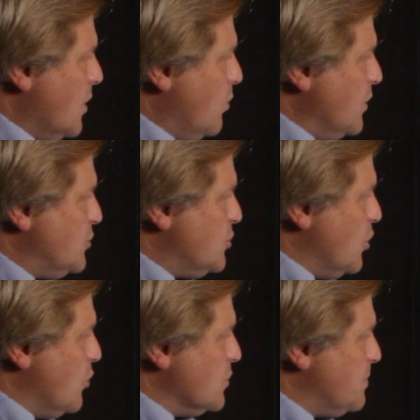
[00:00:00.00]
which
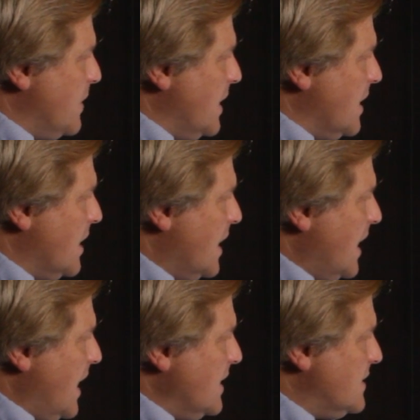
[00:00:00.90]
shows being
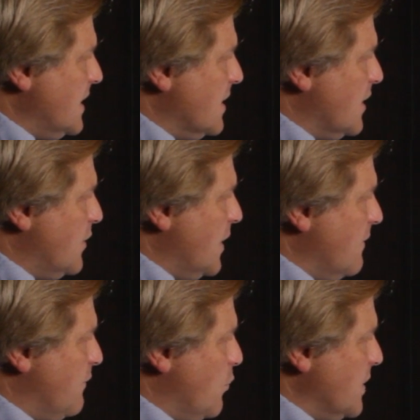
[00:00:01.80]

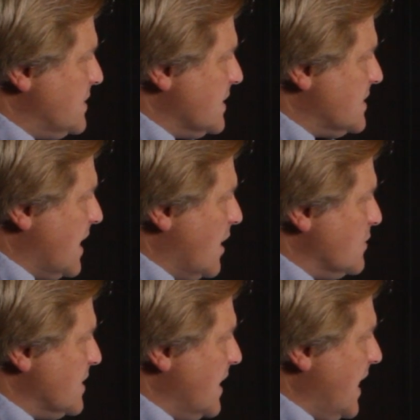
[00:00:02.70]

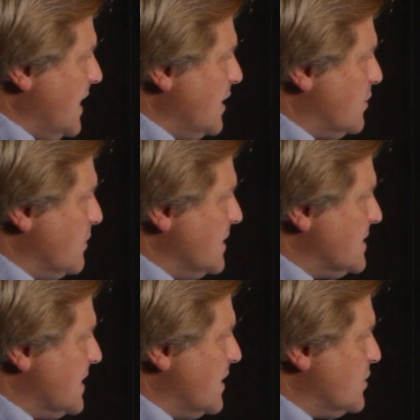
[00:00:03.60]

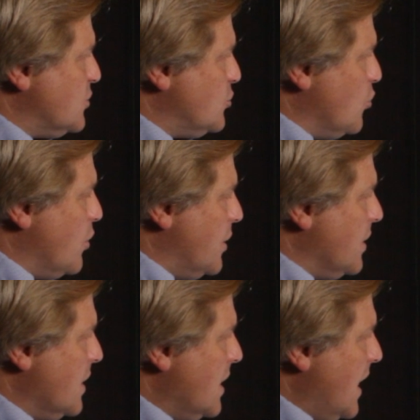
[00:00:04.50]
$1,846.83 short,
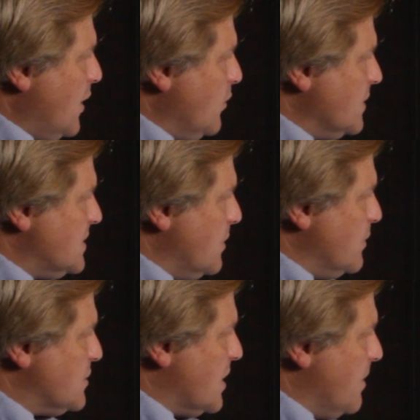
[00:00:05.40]
and you can see
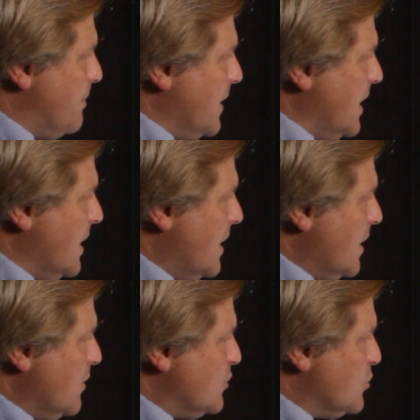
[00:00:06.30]
which company
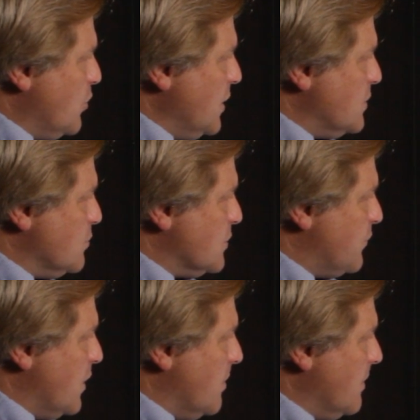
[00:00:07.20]
the shortage was
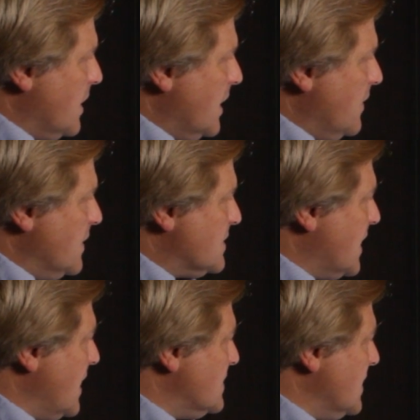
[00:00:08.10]
from. In this
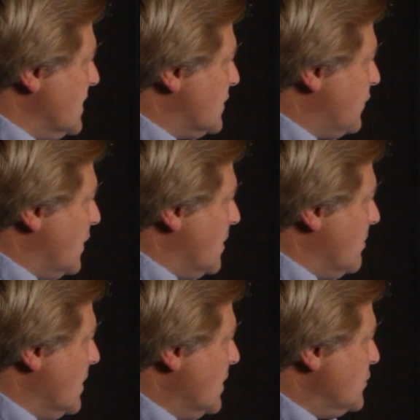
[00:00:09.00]
case, it's
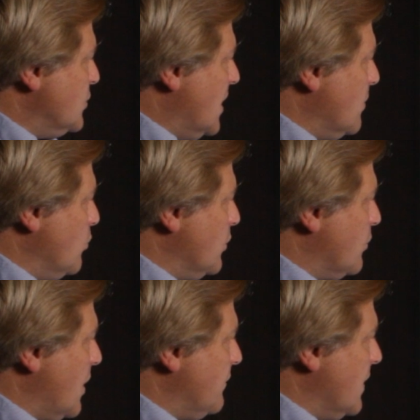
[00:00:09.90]
from John
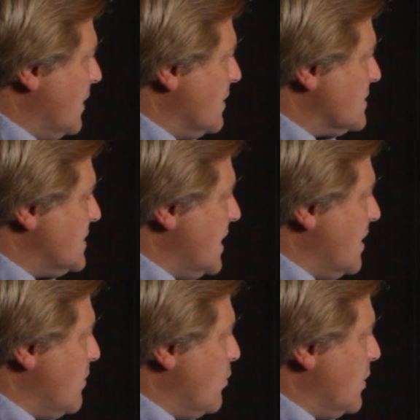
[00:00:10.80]
Woodcraft
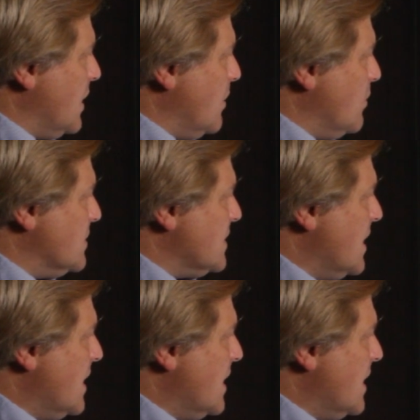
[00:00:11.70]
LLC, where he was